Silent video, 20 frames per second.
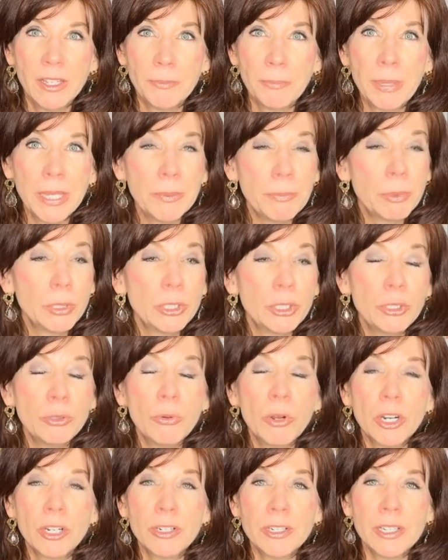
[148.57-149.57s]
People
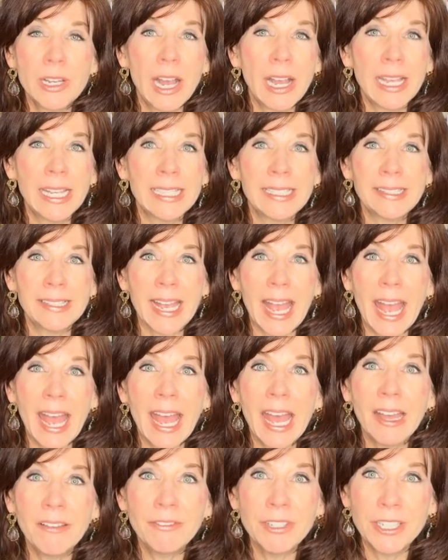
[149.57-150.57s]
who are nice
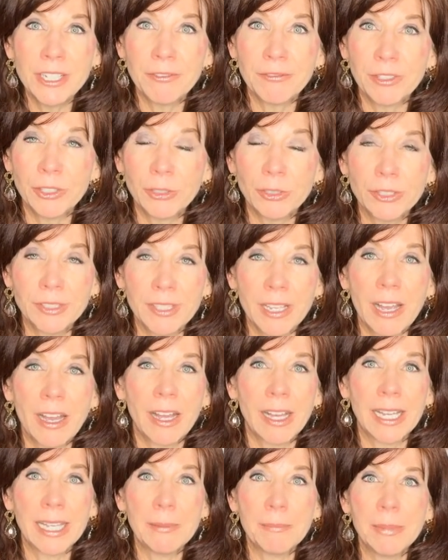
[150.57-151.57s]
have a difficult
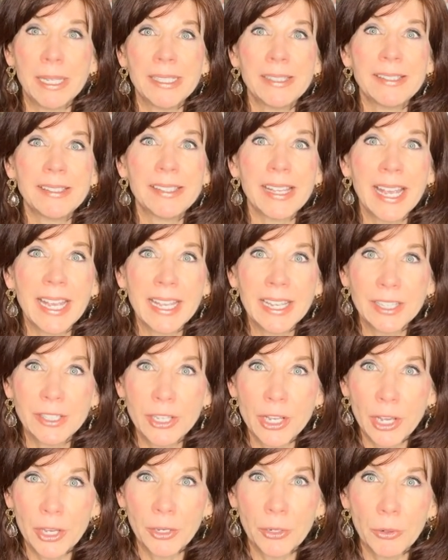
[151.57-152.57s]
time saying
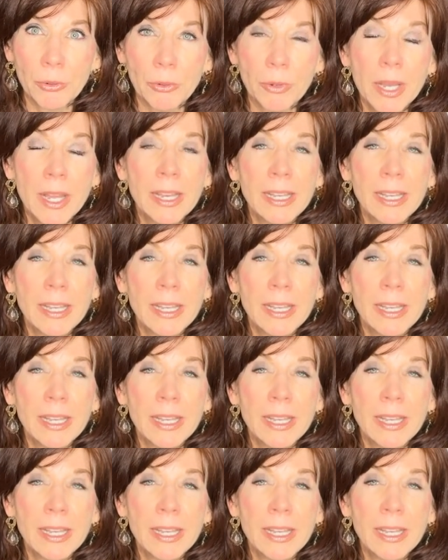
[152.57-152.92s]
no,